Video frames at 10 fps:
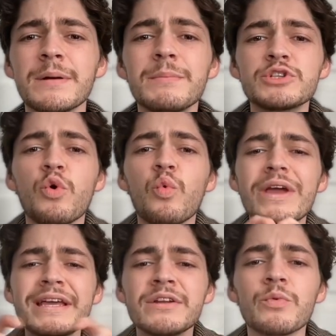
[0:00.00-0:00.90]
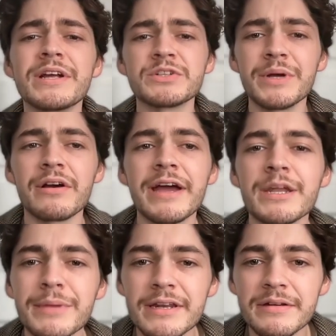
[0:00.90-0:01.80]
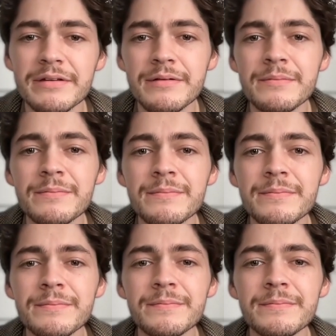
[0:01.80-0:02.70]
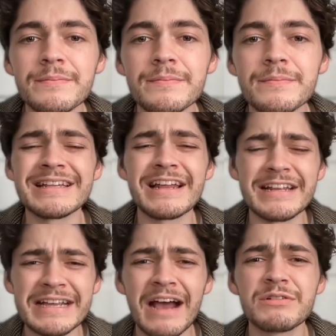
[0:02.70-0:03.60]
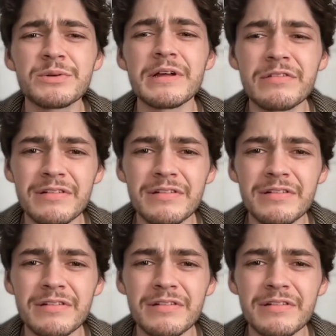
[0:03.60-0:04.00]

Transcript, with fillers: between which we are animated. That encountering